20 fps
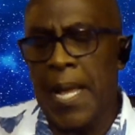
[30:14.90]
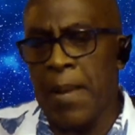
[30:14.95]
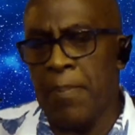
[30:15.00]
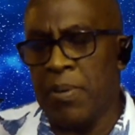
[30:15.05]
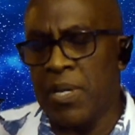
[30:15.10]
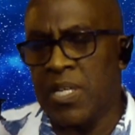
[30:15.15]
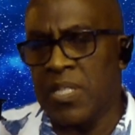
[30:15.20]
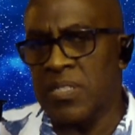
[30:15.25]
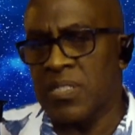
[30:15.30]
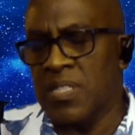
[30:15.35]

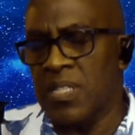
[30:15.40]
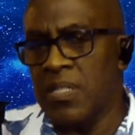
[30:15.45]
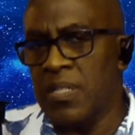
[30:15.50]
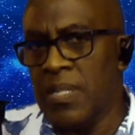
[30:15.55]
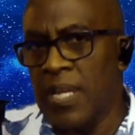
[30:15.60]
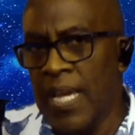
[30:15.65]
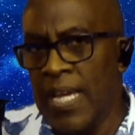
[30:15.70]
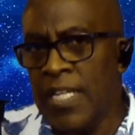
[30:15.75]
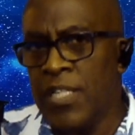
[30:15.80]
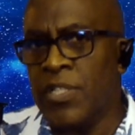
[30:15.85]
And because the
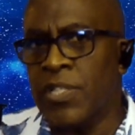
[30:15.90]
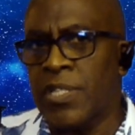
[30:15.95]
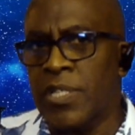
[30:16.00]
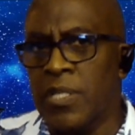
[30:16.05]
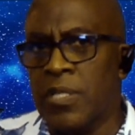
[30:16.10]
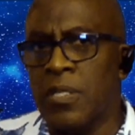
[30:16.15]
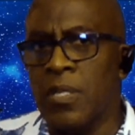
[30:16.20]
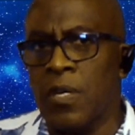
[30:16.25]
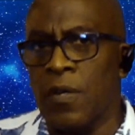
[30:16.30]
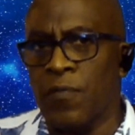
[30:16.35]

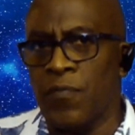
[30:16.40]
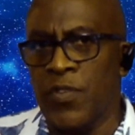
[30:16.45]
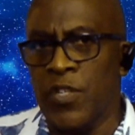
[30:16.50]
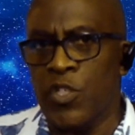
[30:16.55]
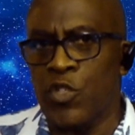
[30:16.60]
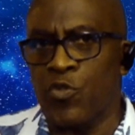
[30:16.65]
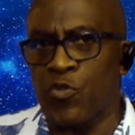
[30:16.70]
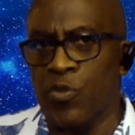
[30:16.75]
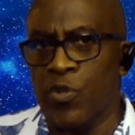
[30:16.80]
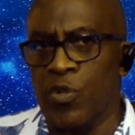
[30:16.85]
nation of
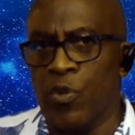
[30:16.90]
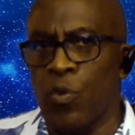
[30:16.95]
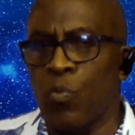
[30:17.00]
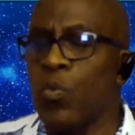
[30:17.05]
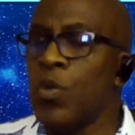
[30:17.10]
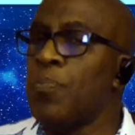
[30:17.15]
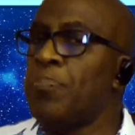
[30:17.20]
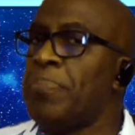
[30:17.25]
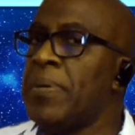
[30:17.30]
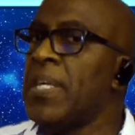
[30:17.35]
Israel
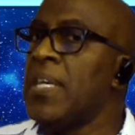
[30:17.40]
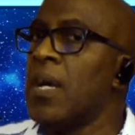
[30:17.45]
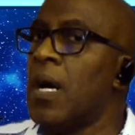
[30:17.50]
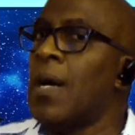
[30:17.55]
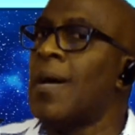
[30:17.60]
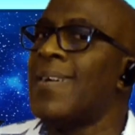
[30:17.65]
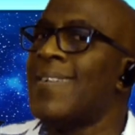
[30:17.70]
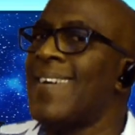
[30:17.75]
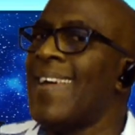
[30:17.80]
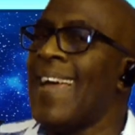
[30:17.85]
would be
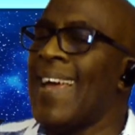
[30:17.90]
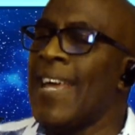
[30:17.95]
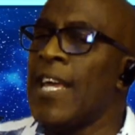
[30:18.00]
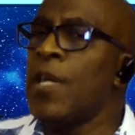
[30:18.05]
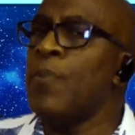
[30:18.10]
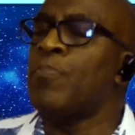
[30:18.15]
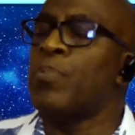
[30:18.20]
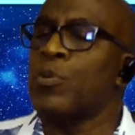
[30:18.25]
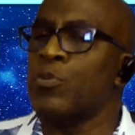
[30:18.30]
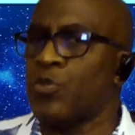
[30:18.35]

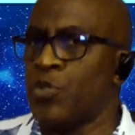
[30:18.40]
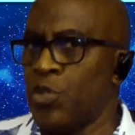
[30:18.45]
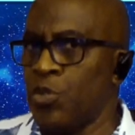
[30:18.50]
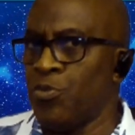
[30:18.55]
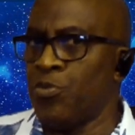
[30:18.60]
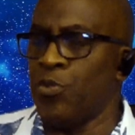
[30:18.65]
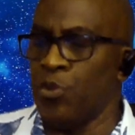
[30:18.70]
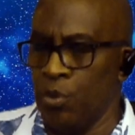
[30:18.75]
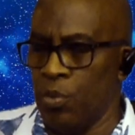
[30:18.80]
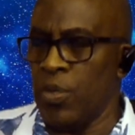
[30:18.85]
unable
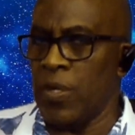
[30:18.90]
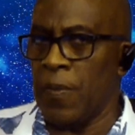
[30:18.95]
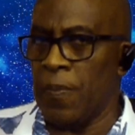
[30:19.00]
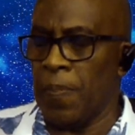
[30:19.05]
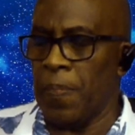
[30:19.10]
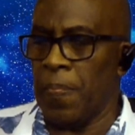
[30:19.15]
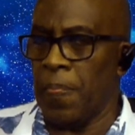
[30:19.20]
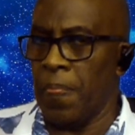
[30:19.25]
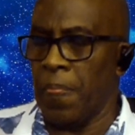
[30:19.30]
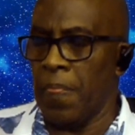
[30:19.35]
to do it
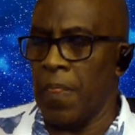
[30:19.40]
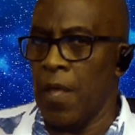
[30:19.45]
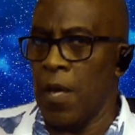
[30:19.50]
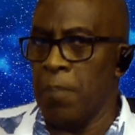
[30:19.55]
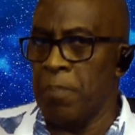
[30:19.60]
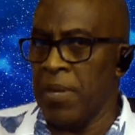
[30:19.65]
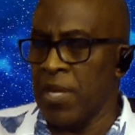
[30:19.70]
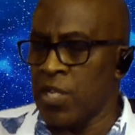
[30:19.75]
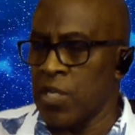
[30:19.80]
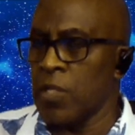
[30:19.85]

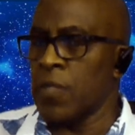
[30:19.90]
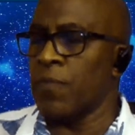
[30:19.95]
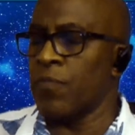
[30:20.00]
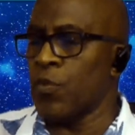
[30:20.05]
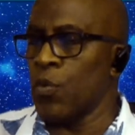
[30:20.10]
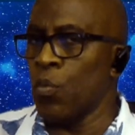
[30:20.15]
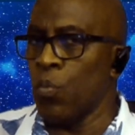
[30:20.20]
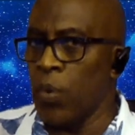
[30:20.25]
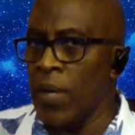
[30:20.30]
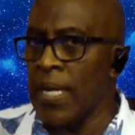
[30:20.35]
because
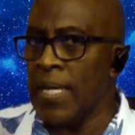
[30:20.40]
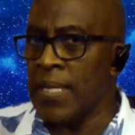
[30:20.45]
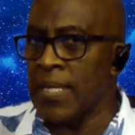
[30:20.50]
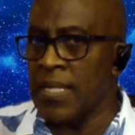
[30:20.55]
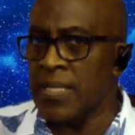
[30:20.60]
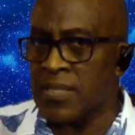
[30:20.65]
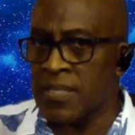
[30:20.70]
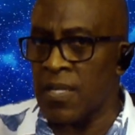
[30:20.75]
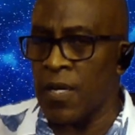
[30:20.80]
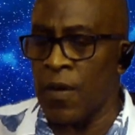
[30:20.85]
of the
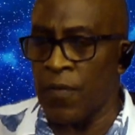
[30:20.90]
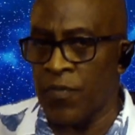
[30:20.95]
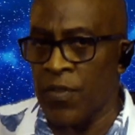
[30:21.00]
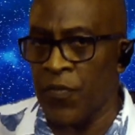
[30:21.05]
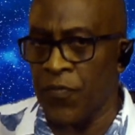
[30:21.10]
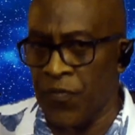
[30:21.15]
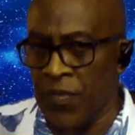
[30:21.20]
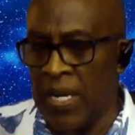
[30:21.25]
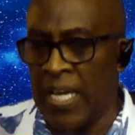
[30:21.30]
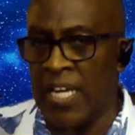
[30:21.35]
weakness of
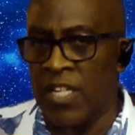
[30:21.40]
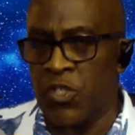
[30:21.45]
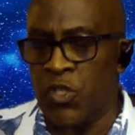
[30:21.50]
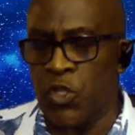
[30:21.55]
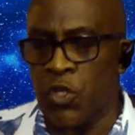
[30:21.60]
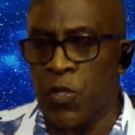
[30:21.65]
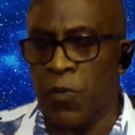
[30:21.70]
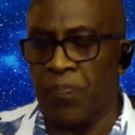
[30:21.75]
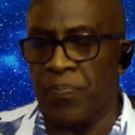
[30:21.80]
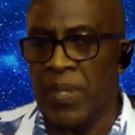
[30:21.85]
the
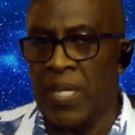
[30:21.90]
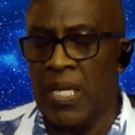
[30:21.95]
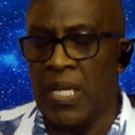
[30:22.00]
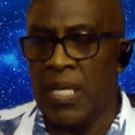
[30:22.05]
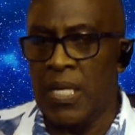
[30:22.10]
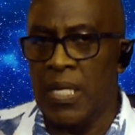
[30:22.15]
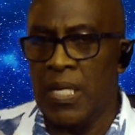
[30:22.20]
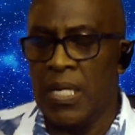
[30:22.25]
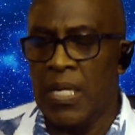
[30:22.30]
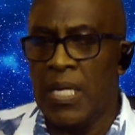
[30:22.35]
flesh,
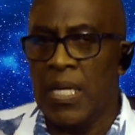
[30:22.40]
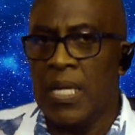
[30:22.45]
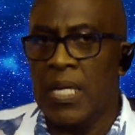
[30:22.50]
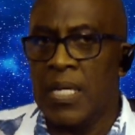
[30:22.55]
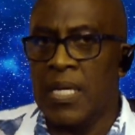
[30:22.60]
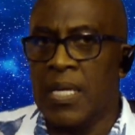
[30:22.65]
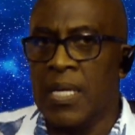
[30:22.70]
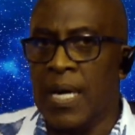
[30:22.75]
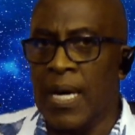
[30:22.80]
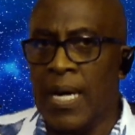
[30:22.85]

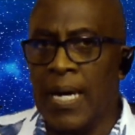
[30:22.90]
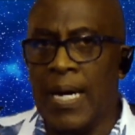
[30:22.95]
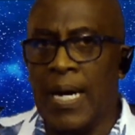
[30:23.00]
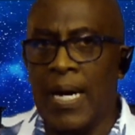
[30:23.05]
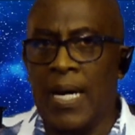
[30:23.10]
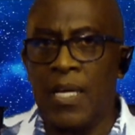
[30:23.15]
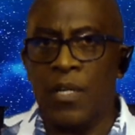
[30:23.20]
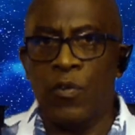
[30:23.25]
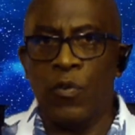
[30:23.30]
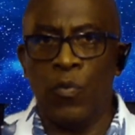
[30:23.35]

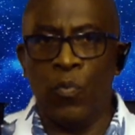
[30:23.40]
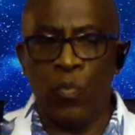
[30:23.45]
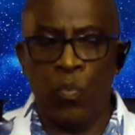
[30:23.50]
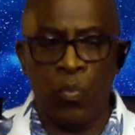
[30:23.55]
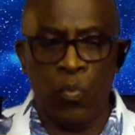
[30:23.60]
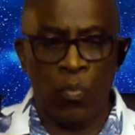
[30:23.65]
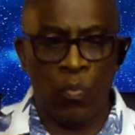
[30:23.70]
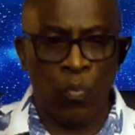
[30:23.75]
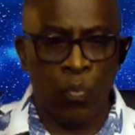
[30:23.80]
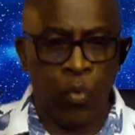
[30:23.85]
God
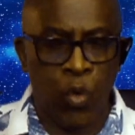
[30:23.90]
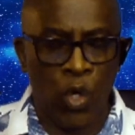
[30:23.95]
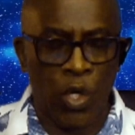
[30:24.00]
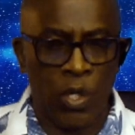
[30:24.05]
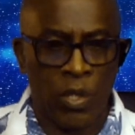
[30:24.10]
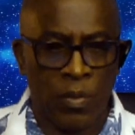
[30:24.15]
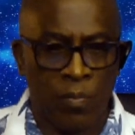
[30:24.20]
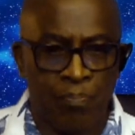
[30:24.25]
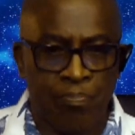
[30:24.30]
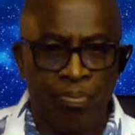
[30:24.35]

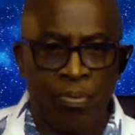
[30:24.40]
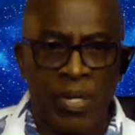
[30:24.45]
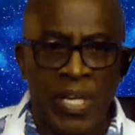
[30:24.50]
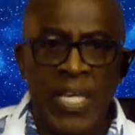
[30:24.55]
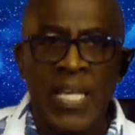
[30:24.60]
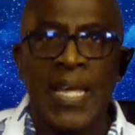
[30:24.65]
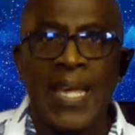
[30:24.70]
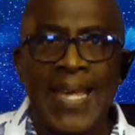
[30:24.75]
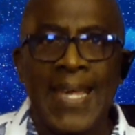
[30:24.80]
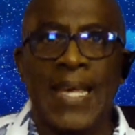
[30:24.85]
would
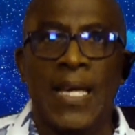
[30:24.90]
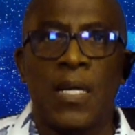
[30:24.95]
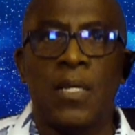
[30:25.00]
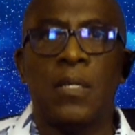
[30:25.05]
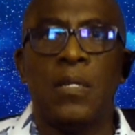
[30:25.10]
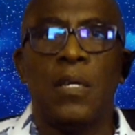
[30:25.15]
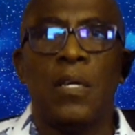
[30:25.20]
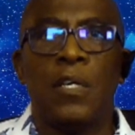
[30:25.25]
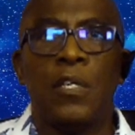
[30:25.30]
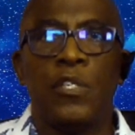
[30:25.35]
bring
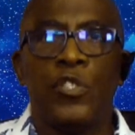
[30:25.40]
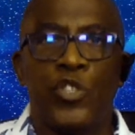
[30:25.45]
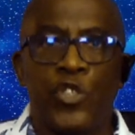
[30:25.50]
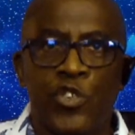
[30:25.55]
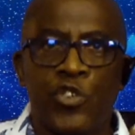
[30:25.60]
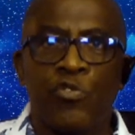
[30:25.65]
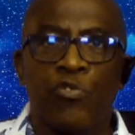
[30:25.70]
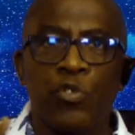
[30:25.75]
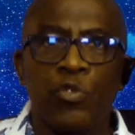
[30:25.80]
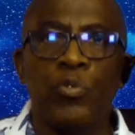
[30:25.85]
in
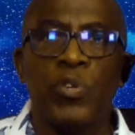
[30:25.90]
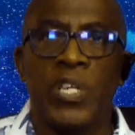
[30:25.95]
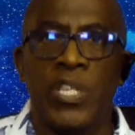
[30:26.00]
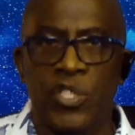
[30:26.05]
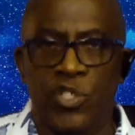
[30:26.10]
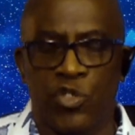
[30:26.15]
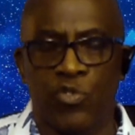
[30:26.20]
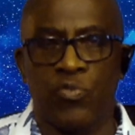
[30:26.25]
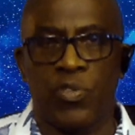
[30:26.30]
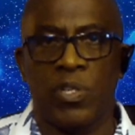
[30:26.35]
true
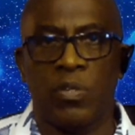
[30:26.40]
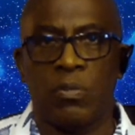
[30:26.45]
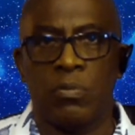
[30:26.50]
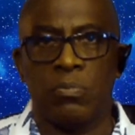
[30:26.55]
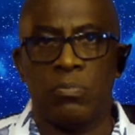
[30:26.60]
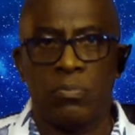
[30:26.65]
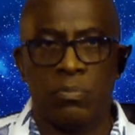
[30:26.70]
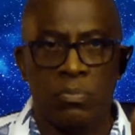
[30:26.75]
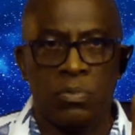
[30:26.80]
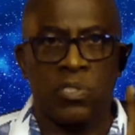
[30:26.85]

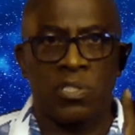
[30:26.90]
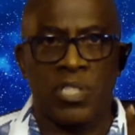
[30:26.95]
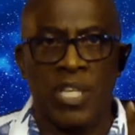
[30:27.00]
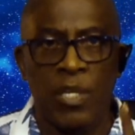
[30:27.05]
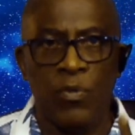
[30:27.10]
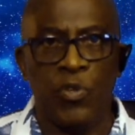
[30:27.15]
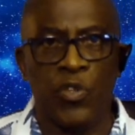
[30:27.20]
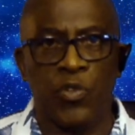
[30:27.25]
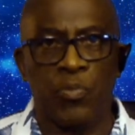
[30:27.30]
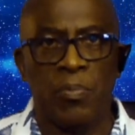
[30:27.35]
Israel.
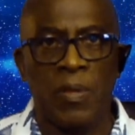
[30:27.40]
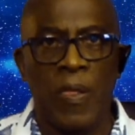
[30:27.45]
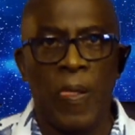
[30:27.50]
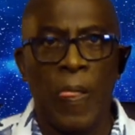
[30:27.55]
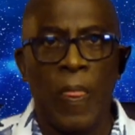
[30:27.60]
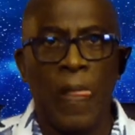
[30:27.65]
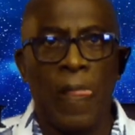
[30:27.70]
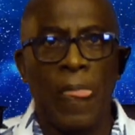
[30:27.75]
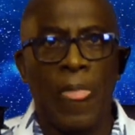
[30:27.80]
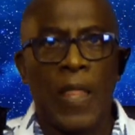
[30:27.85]
Stay with
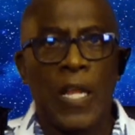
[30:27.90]
me.